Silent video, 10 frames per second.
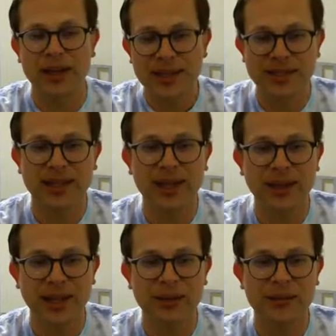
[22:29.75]

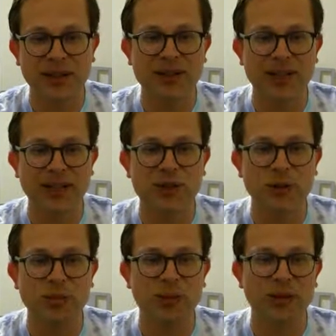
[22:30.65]
slightly I was going to say
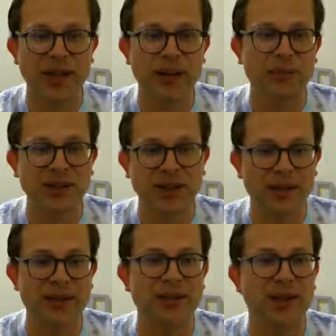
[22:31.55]
super cap
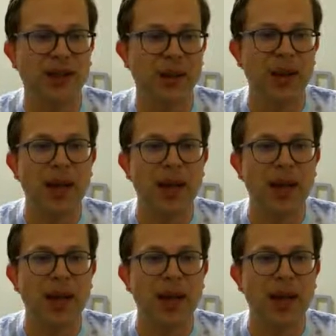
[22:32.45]
tickets, uh,